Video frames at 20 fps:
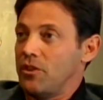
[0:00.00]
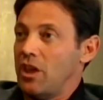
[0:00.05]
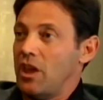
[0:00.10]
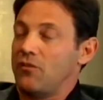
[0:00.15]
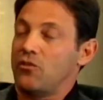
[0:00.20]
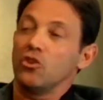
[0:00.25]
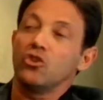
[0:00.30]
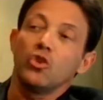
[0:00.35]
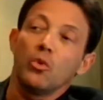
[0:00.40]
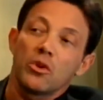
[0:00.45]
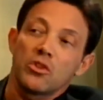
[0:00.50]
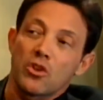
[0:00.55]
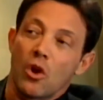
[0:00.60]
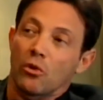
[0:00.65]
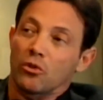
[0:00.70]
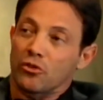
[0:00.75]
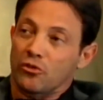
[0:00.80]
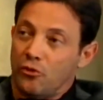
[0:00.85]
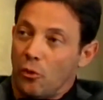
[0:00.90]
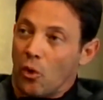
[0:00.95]
If you're doing
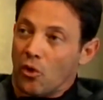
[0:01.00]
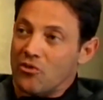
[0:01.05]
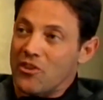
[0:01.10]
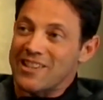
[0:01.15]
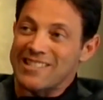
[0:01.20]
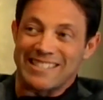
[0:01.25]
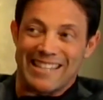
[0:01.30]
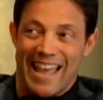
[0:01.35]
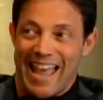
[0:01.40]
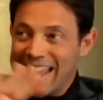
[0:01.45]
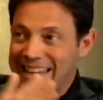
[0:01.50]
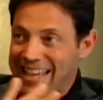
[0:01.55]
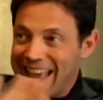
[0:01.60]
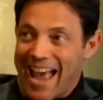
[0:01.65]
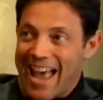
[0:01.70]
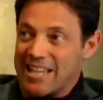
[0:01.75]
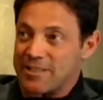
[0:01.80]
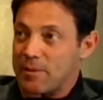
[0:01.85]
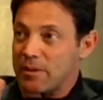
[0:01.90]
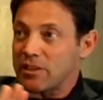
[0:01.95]
those four things in any
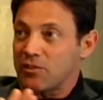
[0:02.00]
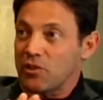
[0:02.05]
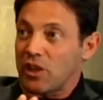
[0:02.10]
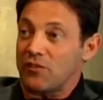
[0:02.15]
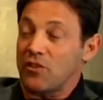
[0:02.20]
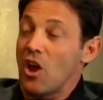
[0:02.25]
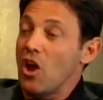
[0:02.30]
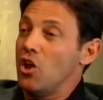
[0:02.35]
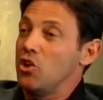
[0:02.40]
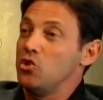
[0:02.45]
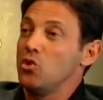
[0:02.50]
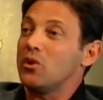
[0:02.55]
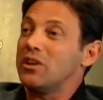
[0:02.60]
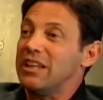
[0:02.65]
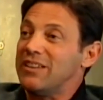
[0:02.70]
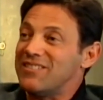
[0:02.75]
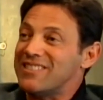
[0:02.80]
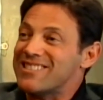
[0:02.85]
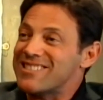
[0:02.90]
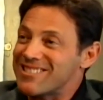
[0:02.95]
aspect of your life, you could
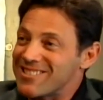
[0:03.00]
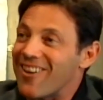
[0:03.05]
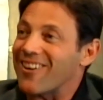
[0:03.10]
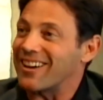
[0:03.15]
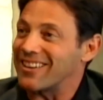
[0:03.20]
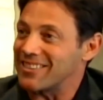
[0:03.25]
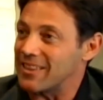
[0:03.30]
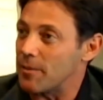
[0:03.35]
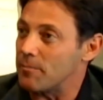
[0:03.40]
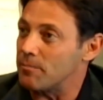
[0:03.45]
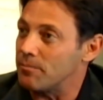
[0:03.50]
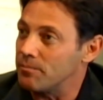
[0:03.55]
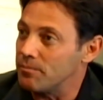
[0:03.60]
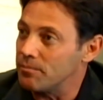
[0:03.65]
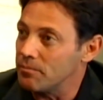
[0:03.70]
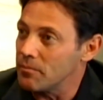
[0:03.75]
even suck at them.